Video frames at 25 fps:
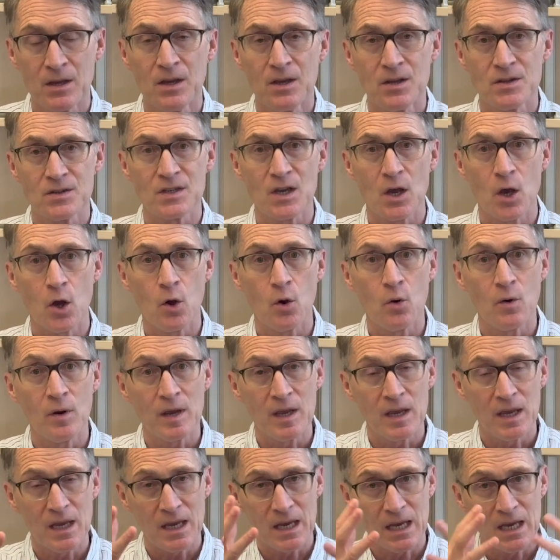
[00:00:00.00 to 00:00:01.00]
So
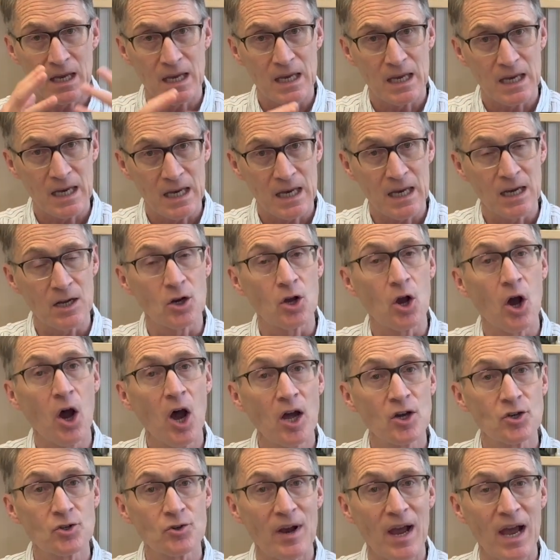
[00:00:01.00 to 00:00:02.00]
in
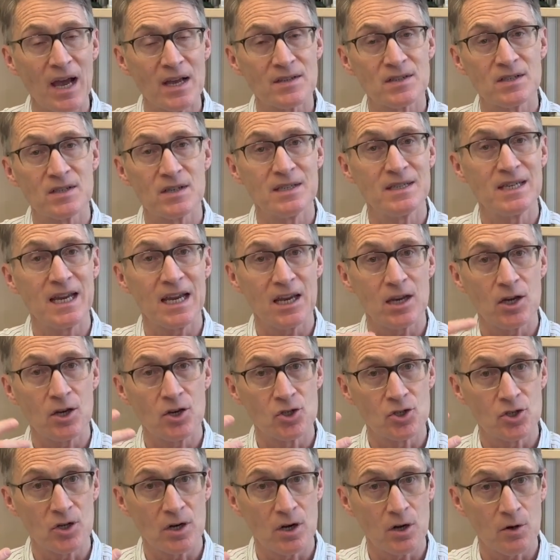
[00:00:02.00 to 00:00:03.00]
contrast to taking
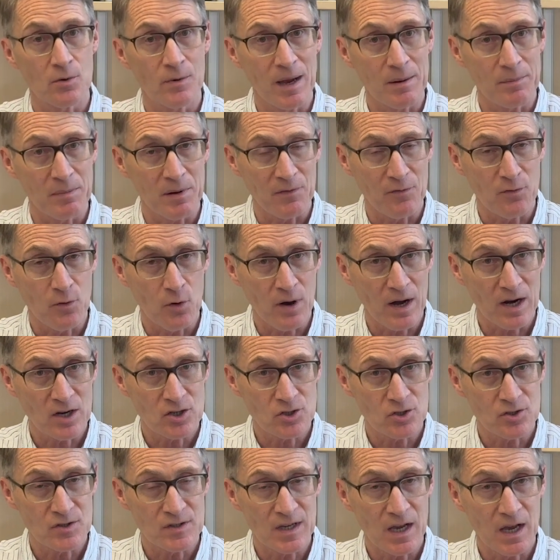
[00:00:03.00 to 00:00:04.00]
sugar right before
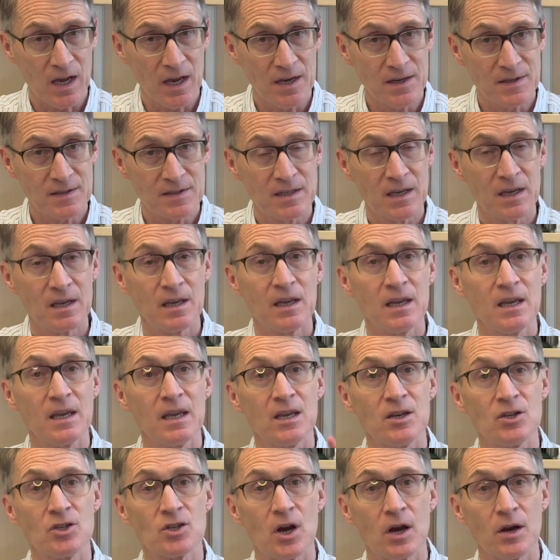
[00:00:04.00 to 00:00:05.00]
exercise,
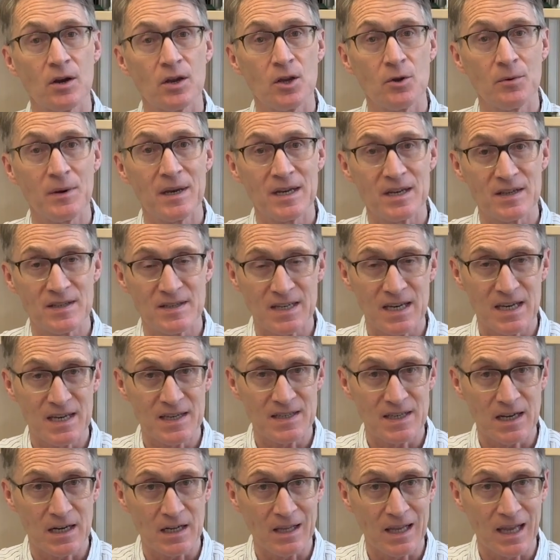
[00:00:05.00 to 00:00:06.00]
in Tarnopolsky
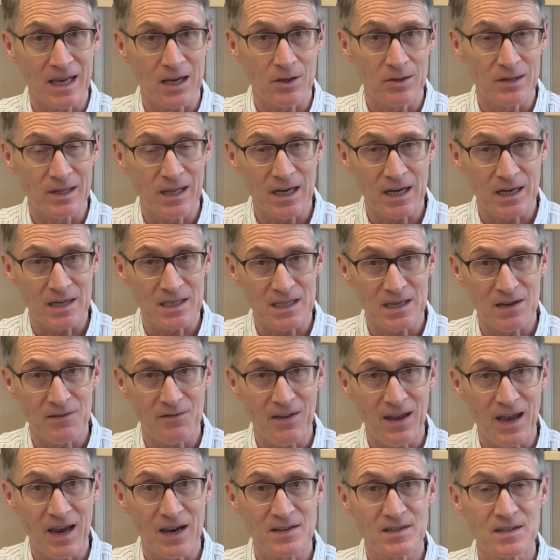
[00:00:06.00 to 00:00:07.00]
disease and glycolytic
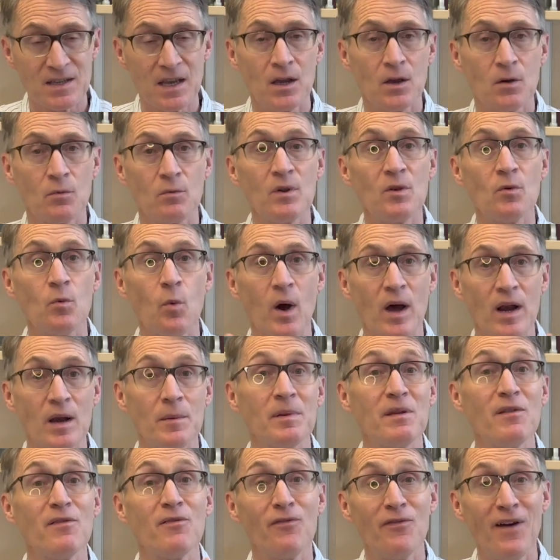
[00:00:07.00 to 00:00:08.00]
defects, we want to
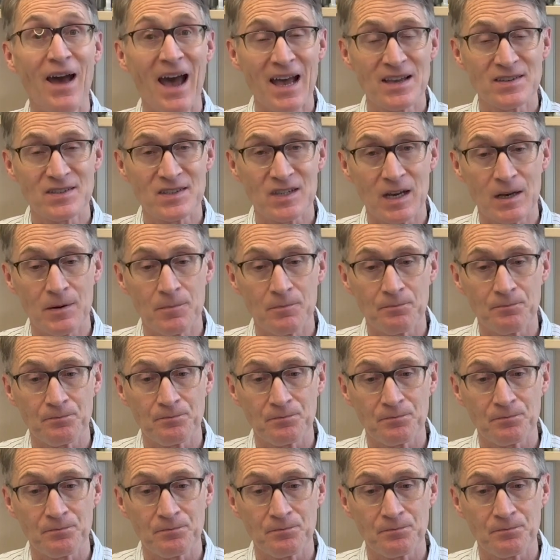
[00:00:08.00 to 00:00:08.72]
be fasted.